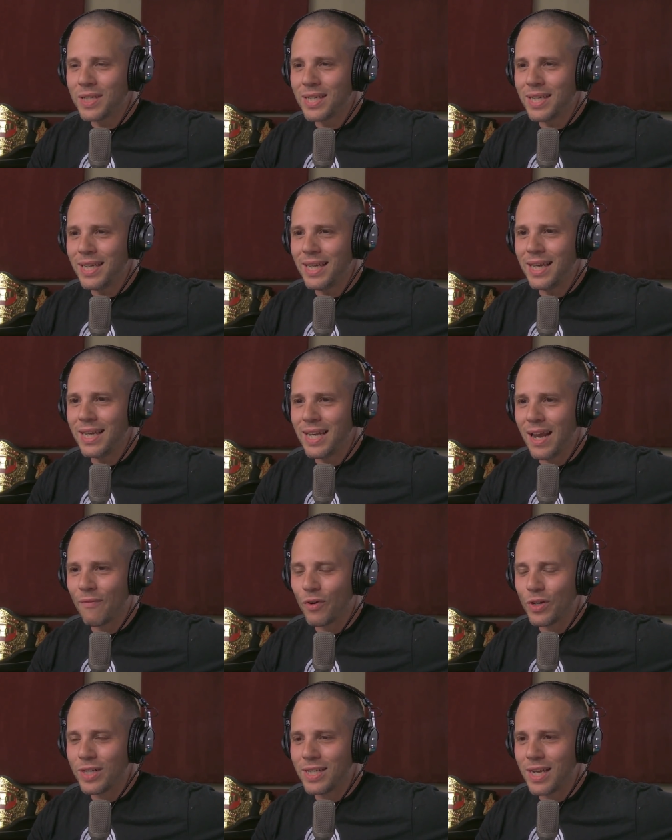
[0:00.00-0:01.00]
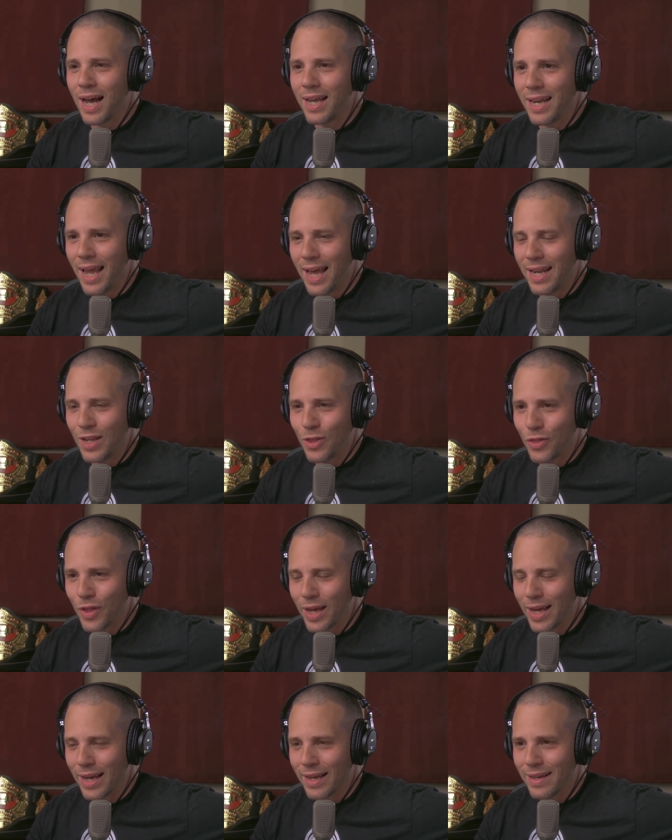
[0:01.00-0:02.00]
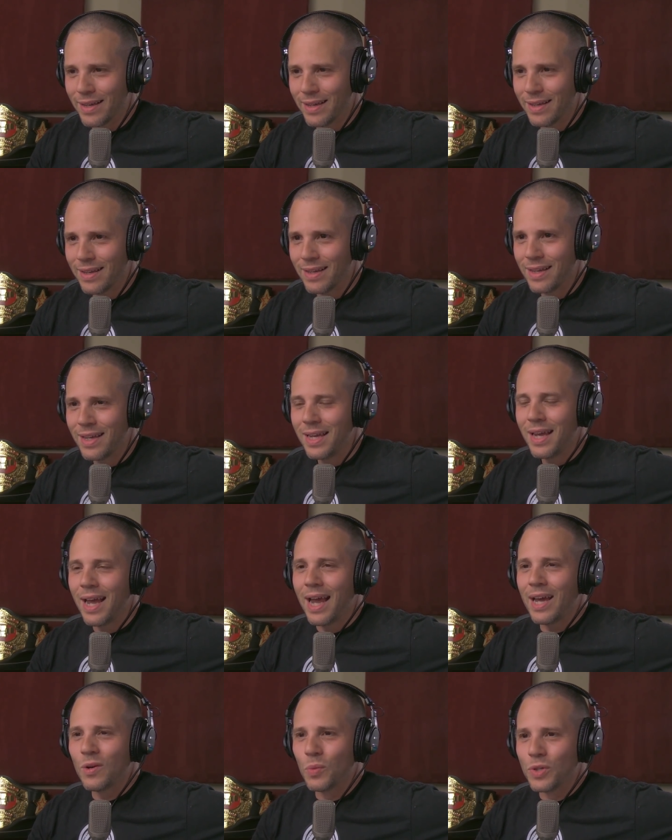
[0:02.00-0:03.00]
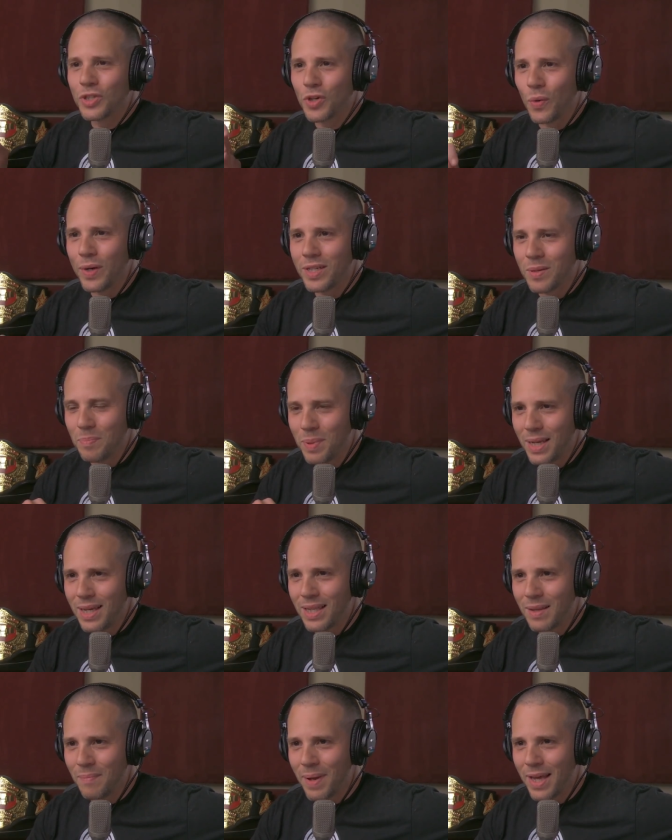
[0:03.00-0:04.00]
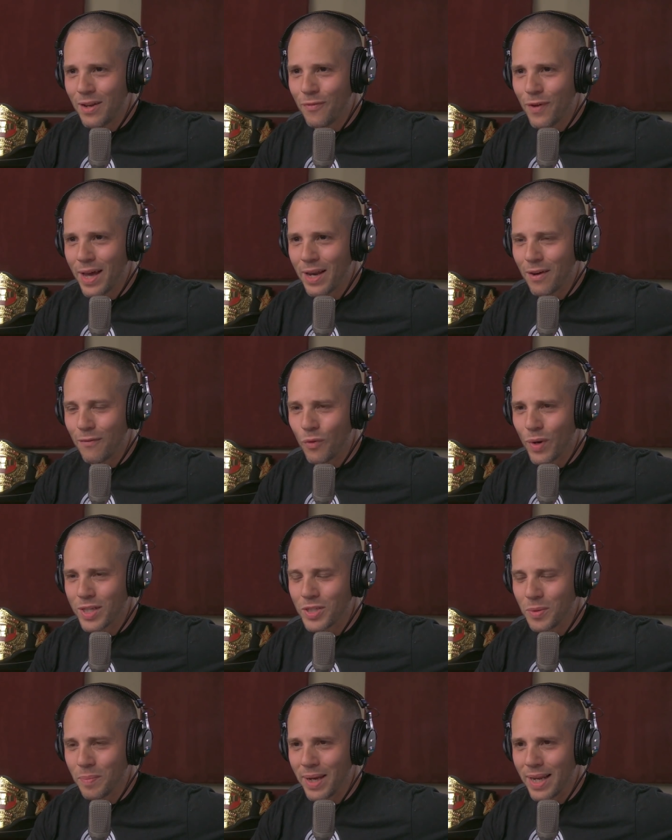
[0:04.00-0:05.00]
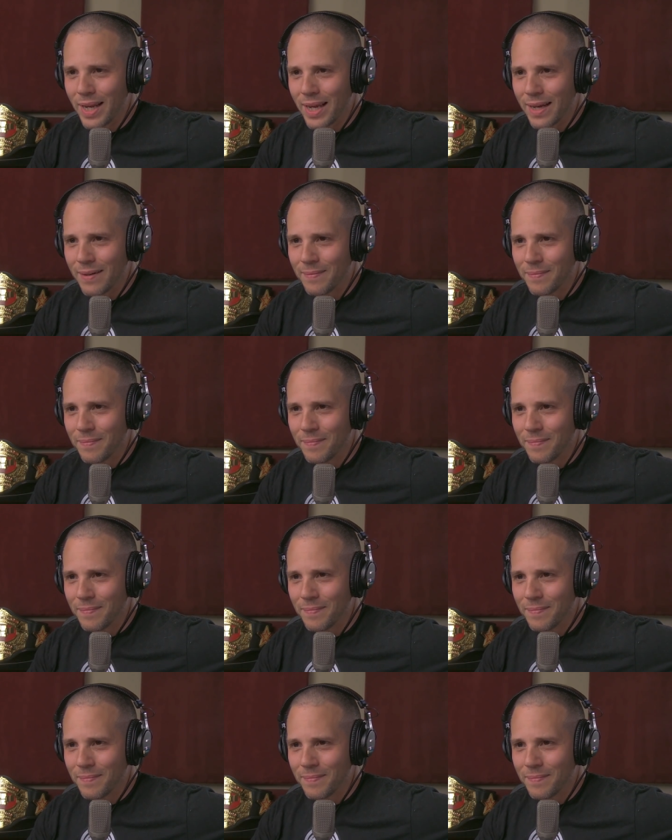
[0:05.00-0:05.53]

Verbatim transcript: T had never done anything and was going to be in the main event of WrestleMania.